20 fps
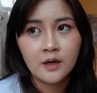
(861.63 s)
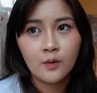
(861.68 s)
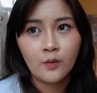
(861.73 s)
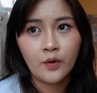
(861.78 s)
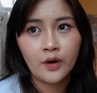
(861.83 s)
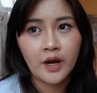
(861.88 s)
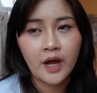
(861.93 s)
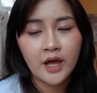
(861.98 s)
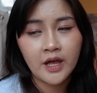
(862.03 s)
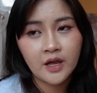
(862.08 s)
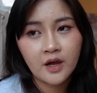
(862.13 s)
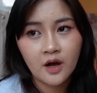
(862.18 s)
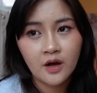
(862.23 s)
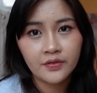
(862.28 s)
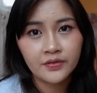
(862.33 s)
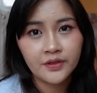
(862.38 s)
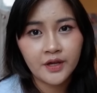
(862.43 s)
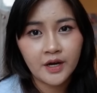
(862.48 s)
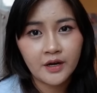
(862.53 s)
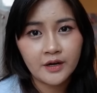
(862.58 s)
when I
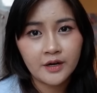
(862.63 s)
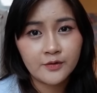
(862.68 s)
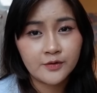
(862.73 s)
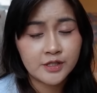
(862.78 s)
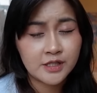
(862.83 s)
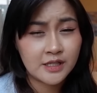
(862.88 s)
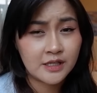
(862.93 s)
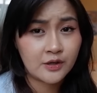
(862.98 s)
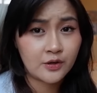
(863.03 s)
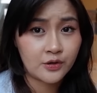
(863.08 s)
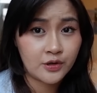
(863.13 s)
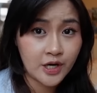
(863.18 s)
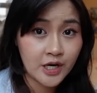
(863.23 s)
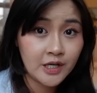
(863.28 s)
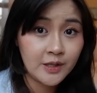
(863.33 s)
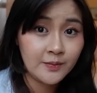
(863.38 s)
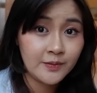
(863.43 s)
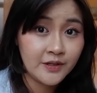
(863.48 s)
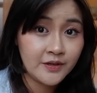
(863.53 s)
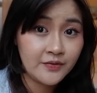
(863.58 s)
got there, it was
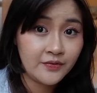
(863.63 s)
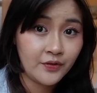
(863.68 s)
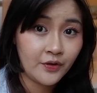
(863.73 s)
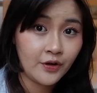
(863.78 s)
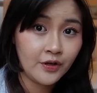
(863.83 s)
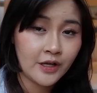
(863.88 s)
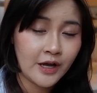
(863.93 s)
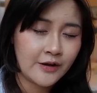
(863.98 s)
incredibly full.